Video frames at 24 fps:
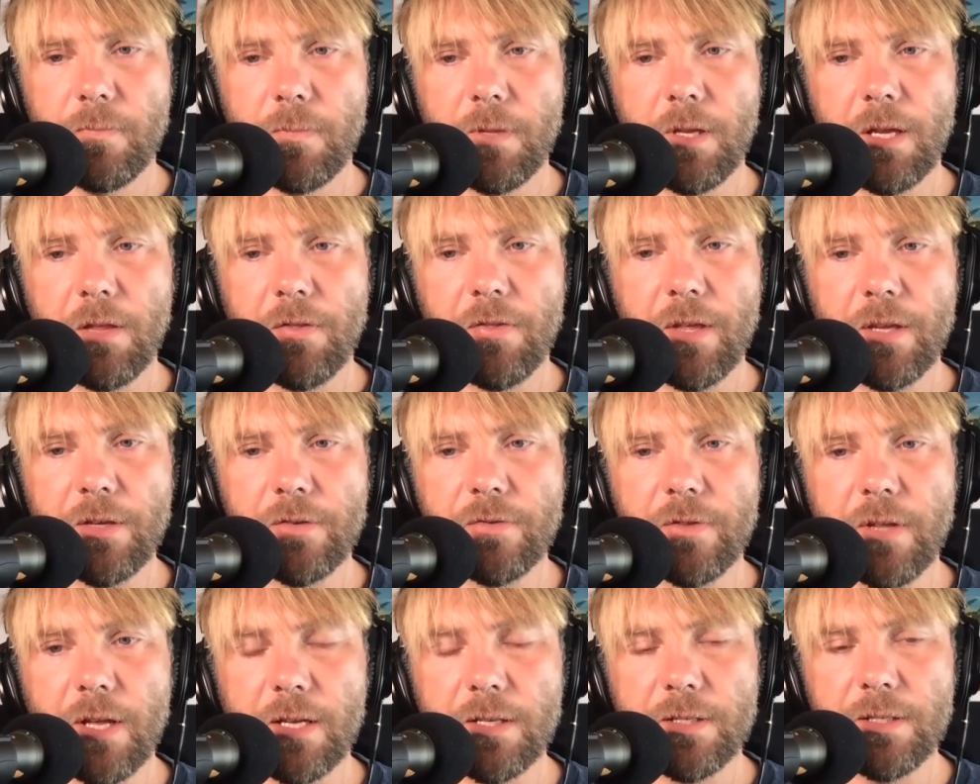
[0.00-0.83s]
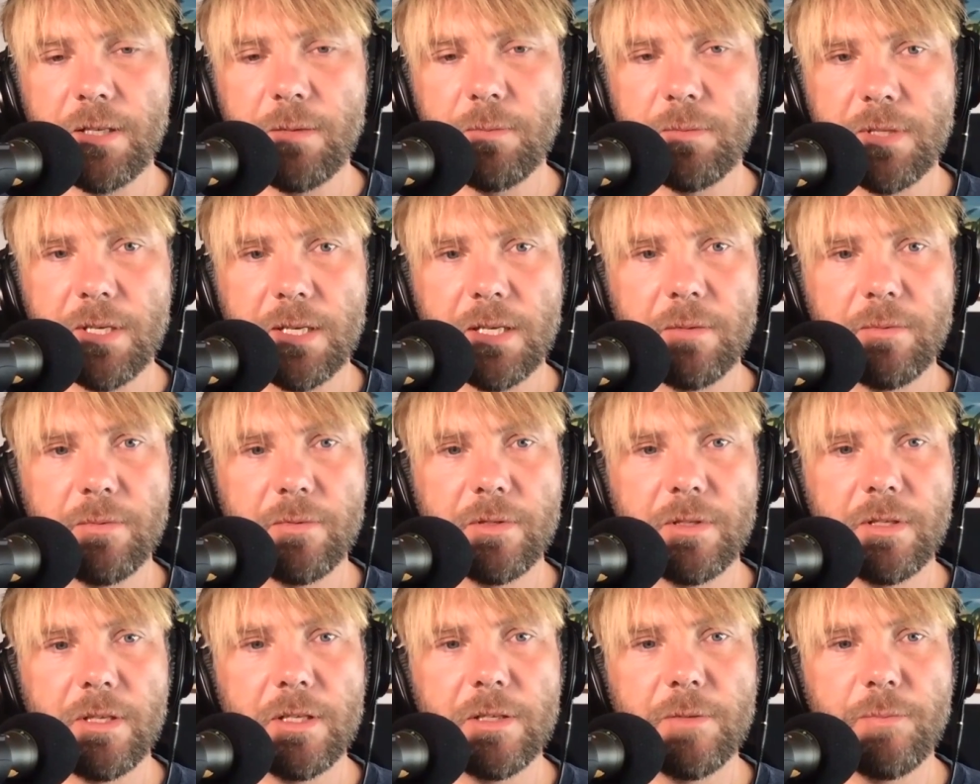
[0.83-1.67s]
Yeah, thanks for that. It seems like
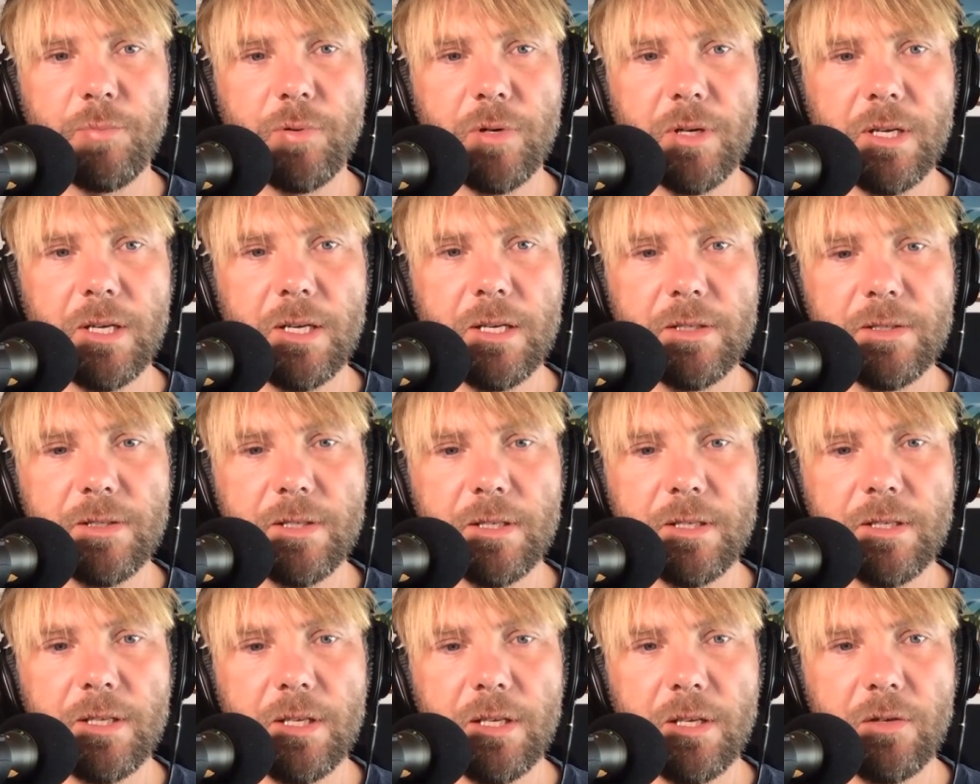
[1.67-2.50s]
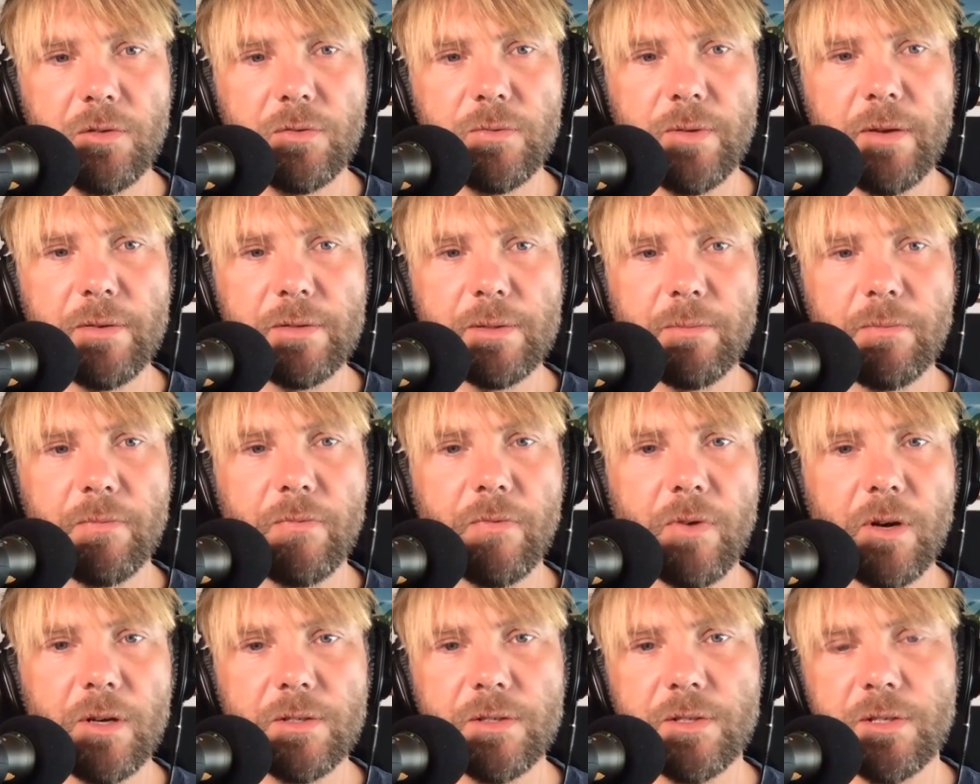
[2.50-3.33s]
it's pretty easy to use. We have some
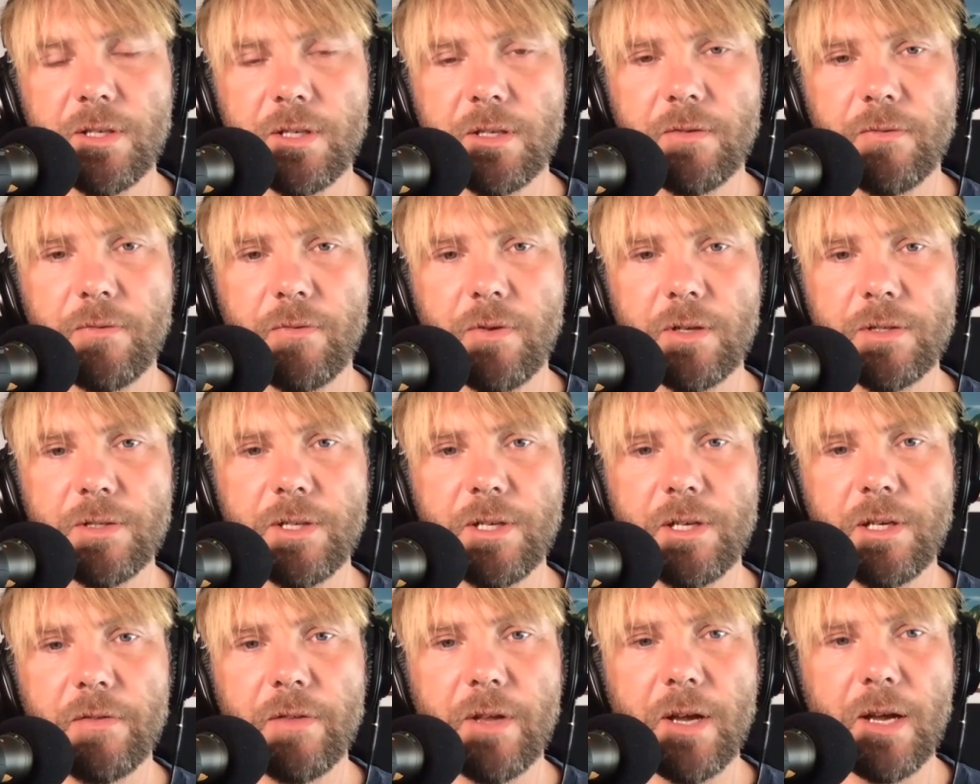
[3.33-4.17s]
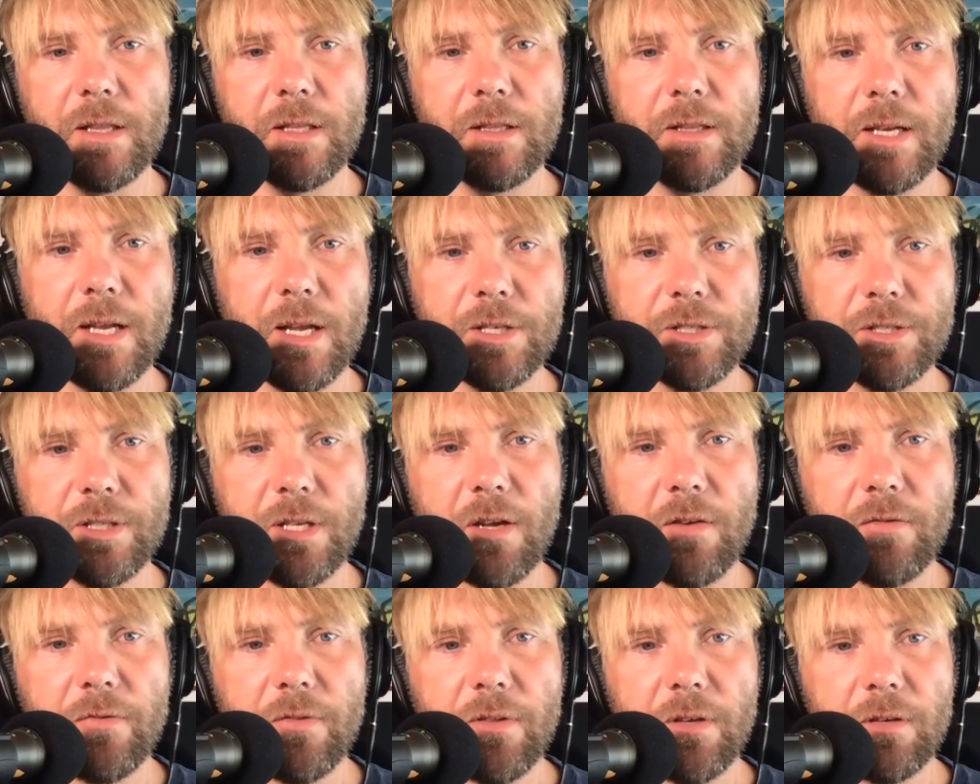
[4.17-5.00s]
friends here on the island that actually
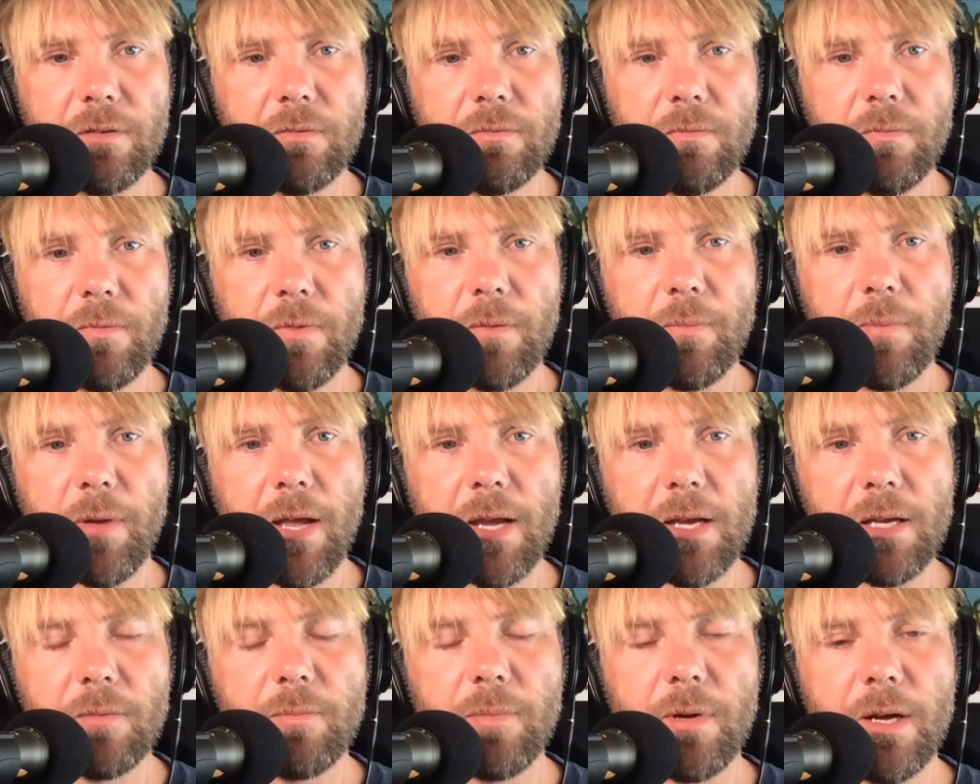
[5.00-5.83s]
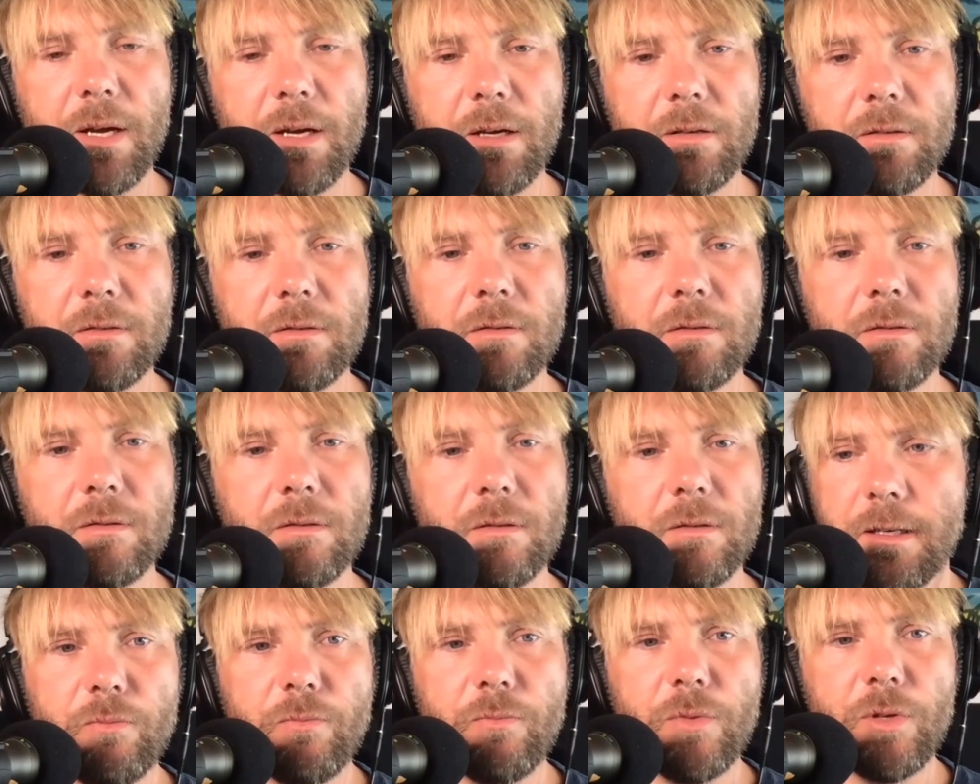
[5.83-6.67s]
have the Packet Pal.
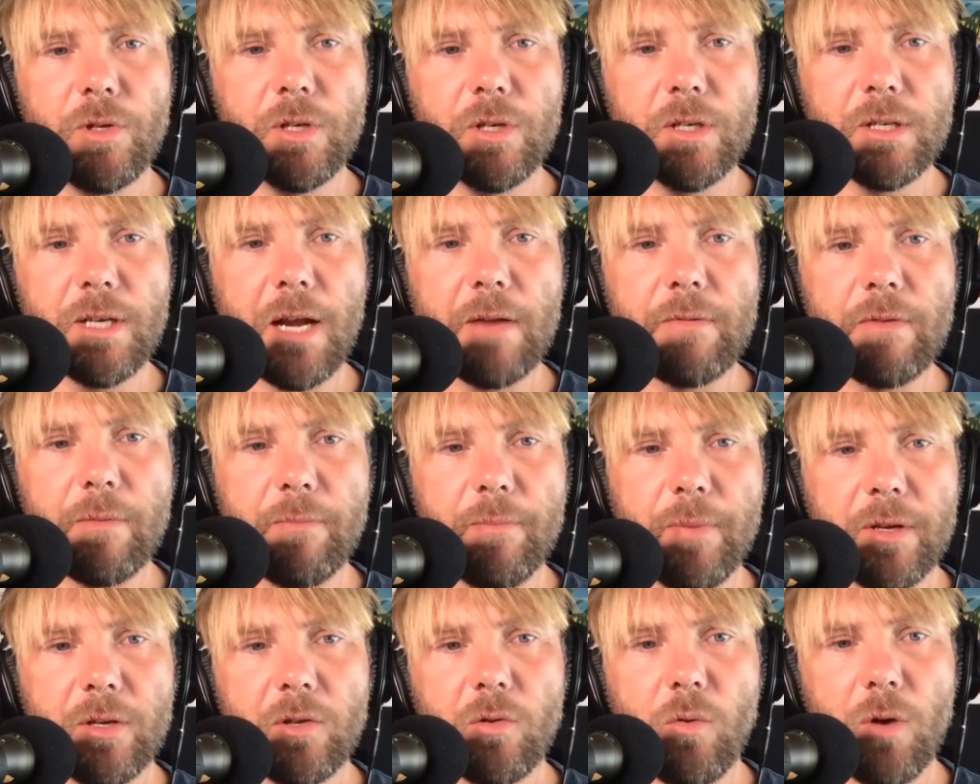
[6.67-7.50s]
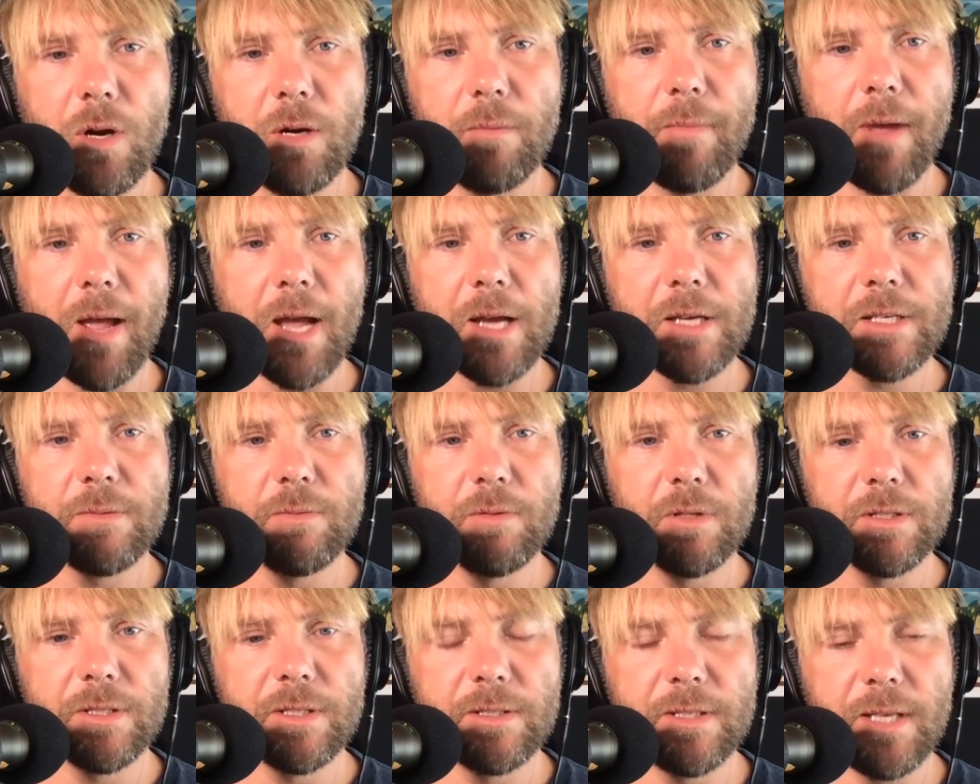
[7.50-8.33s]
You're kind of a Bitcoin
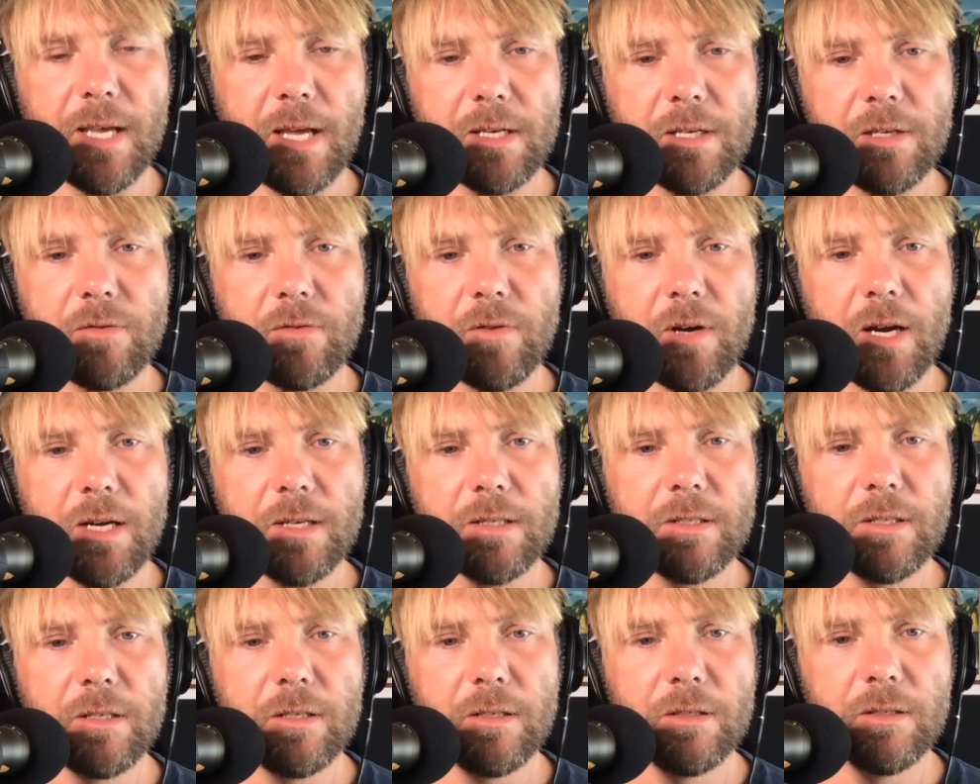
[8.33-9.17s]
maximalist, is that correct?